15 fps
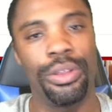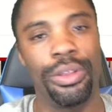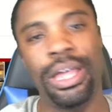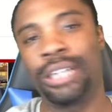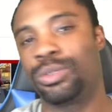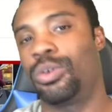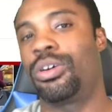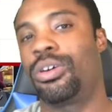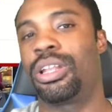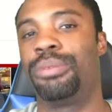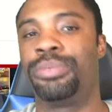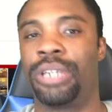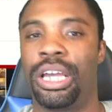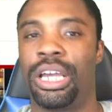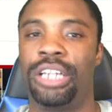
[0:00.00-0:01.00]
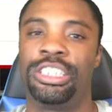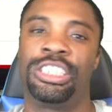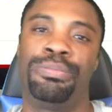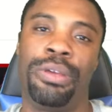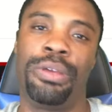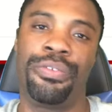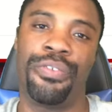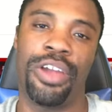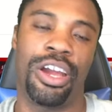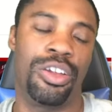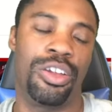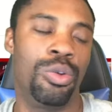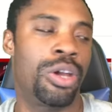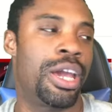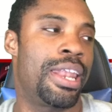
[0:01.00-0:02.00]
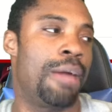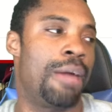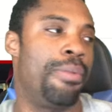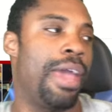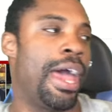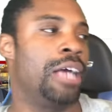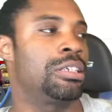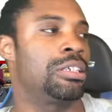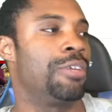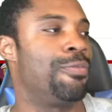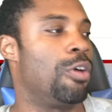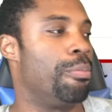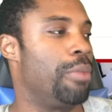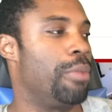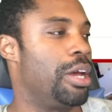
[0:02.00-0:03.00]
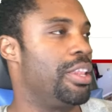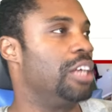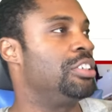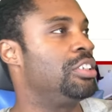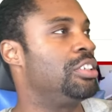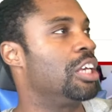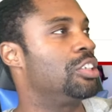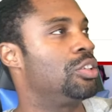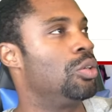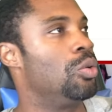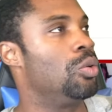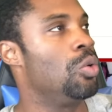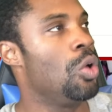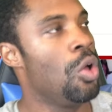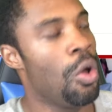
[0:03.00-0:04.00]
That's all I'm saying. Just be fair. You cannot be asking for a man that's 6'2",